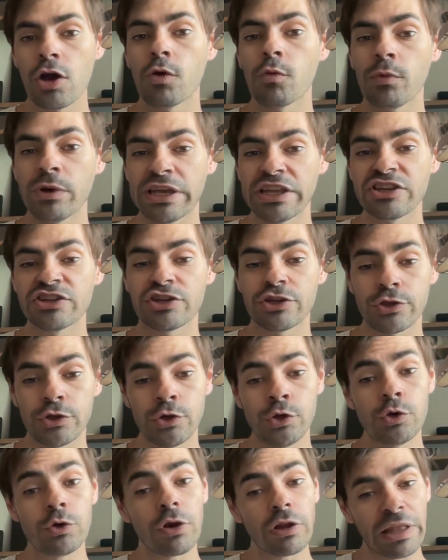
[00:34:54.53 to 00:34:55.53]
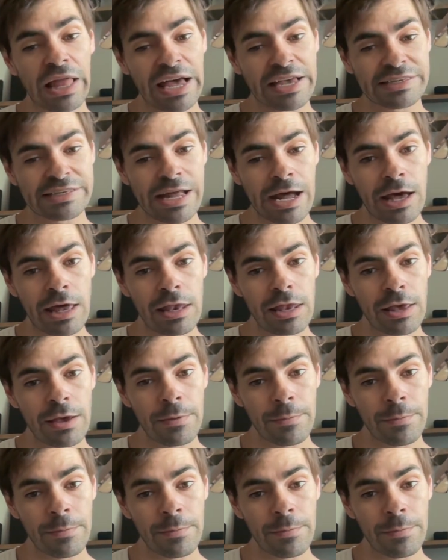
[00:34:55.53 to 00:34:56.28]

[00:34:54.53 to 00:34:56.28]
we can just utilize that